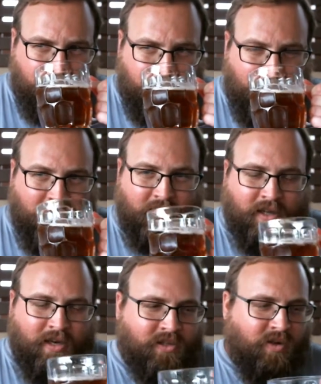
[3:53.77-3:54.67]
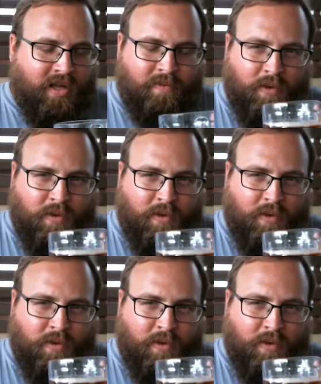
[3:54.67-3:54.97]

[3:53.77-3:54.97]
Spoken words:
Again, and then it's got that